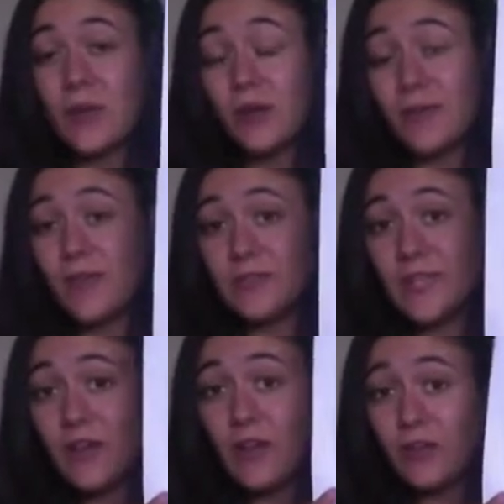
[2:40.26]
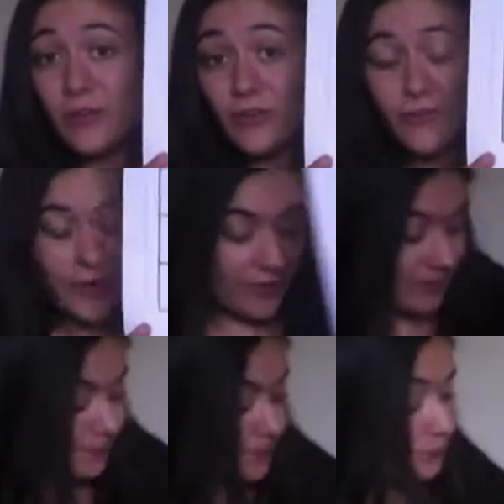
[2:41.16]
we're going to be using our third finger.
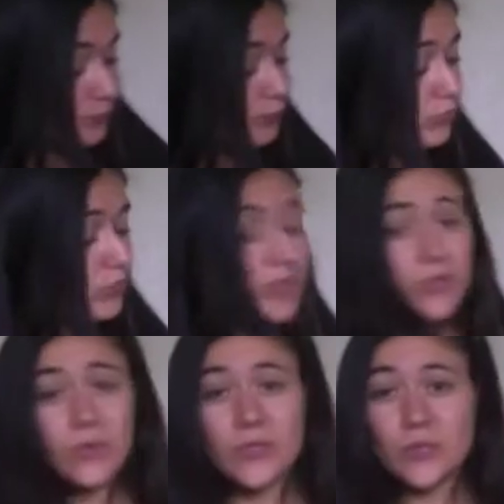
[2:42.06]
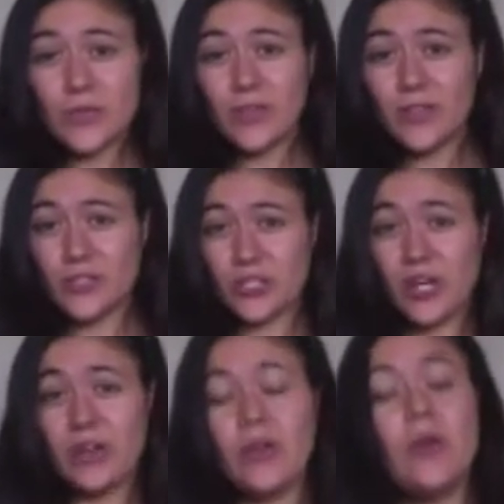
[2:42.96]
So once we look at the
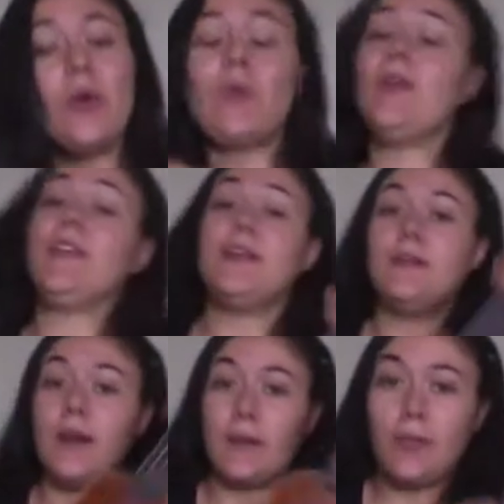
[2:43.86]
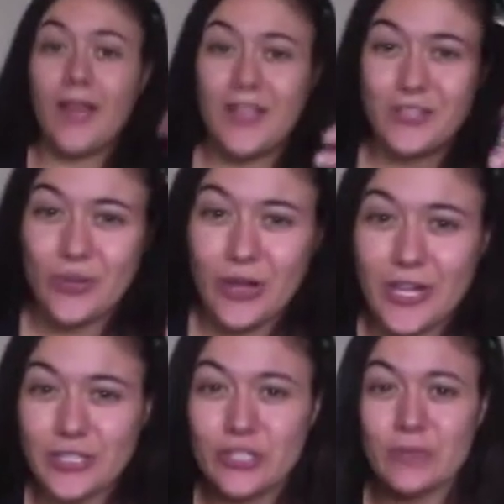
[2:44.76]
chart, we then apply it to our
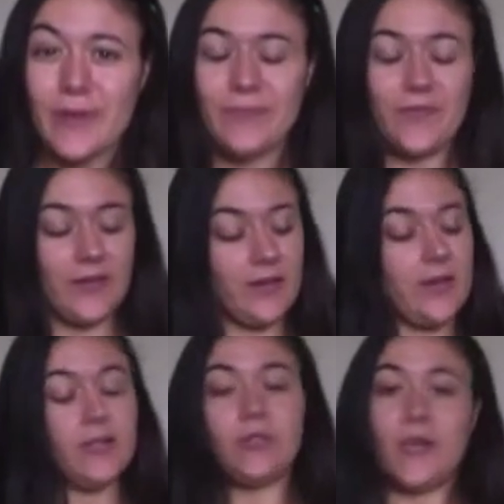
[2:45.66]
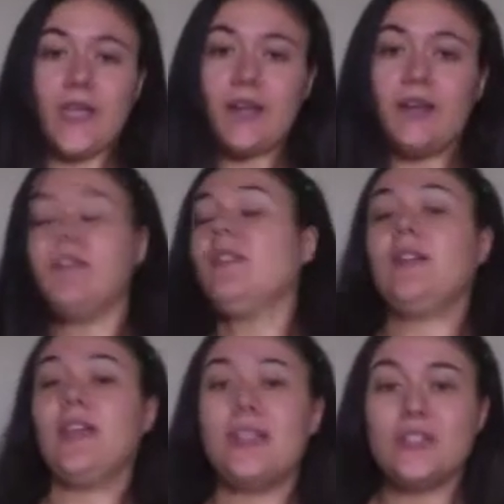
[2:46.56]
instrument. So we get
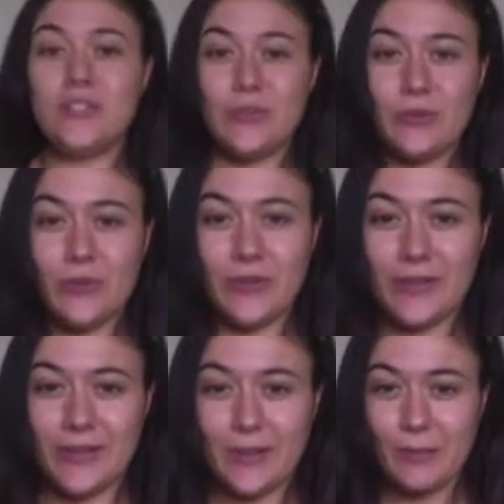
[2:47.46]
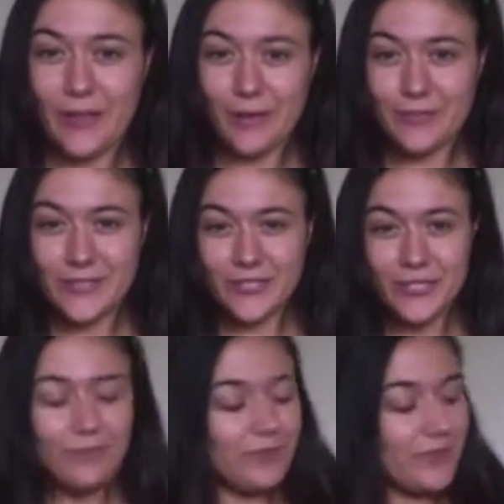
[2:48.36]
into ukulele playing position,